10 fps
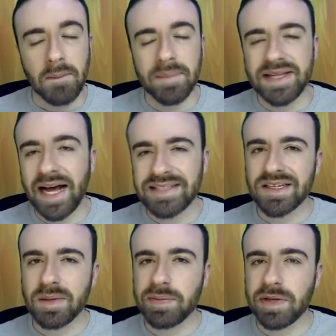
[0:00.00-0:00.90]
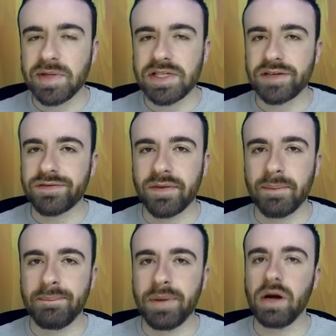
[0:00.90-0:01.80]
But that's going to be pretty much it for
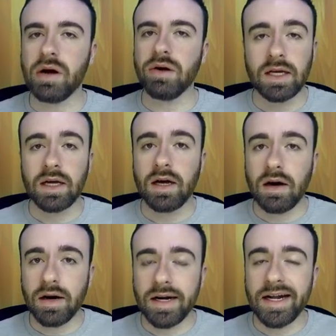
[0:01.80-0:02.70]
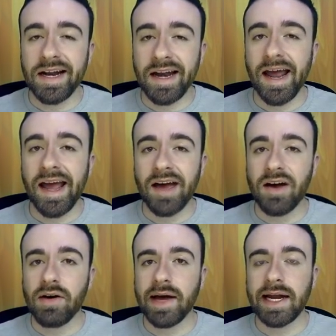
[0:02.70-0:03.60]
Bo. All right, and
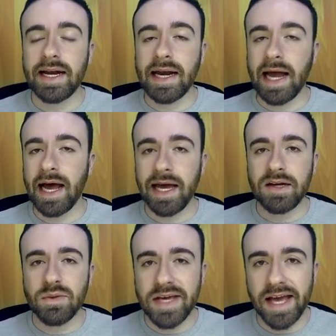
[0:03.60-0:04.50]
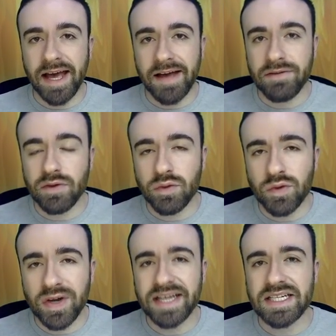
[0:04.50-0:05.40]
now at 9, we have
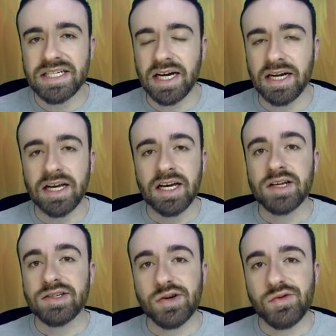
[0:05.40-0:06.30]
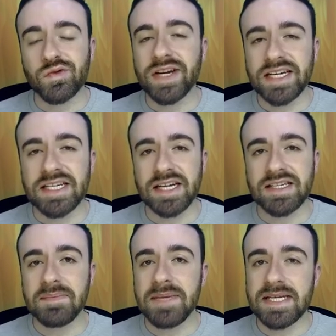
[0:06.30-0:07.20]
Ricochet. So Ricochet
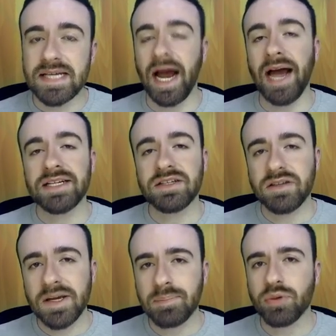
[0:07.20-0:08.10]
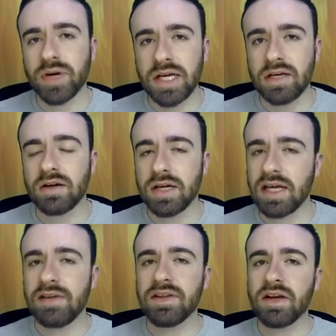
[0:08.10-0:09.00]
to me is actually pretty good.
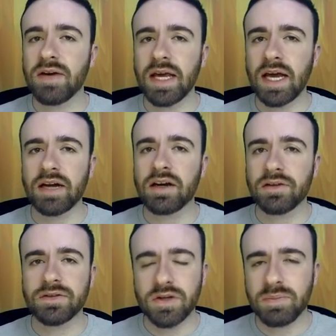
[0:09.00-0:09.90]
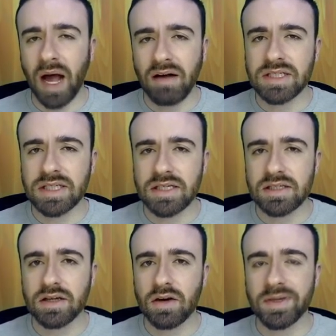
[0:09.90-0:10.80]
Even though he got nerfed 2 balance
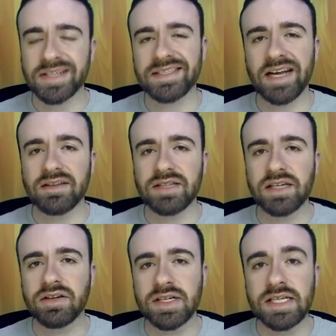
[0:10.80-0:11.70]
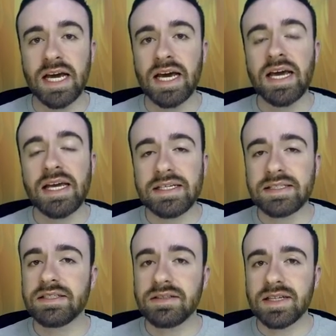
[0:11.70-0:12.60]
changes ago with his health decrease, he
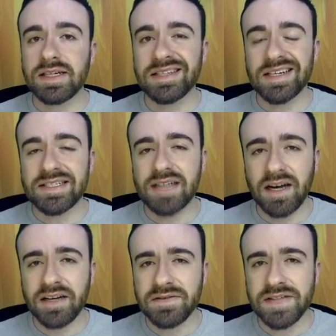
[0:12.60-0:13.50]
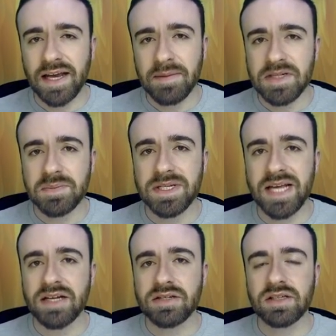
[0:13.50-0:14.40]
still does a ton of damage
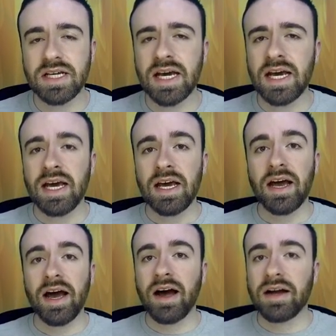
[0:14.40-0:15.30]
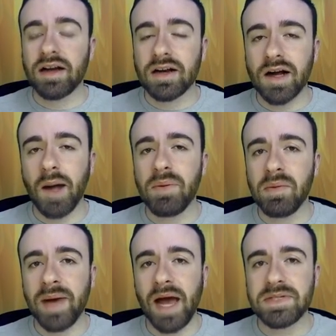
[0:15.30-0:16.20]
potentially on a couple
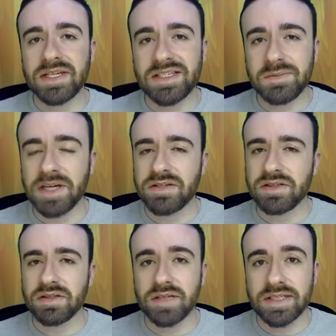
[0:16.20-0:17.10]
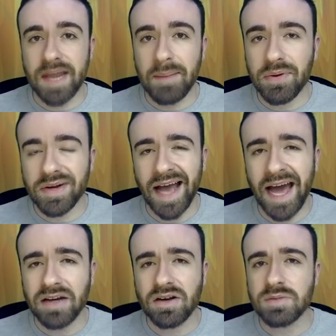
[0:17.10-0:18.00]
maps, especially so like Temple
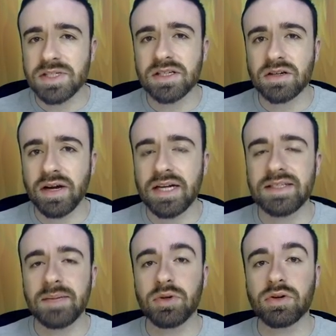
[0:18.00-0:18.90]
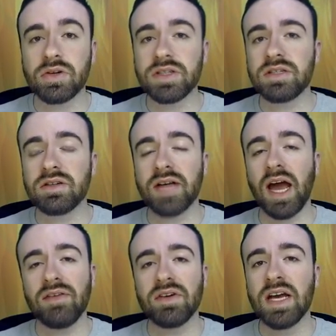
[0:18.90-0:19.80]
Catacombs is a great example. Crystal
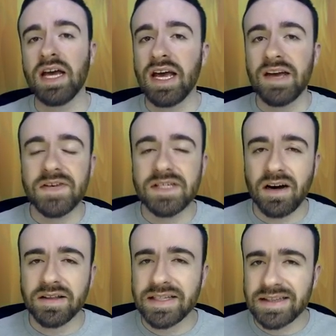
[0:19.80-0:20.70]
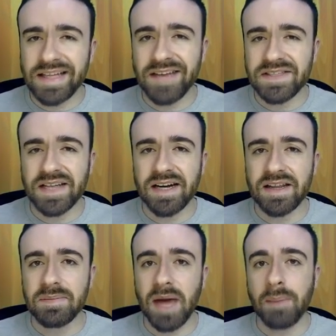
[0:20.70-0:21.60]
Cavern, if he's on the left side
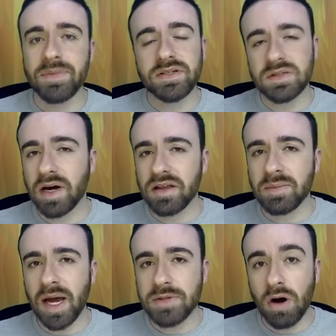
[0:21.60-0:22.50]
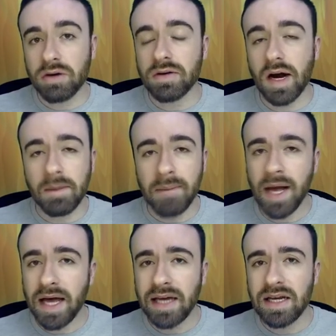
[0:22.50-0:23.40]
of the map. There's some other maps, Hard Rock
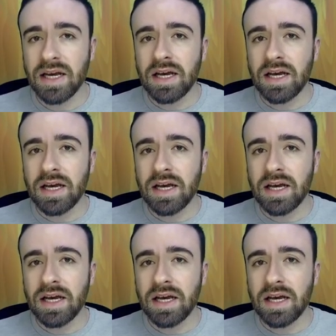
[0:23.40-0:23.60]
Mine.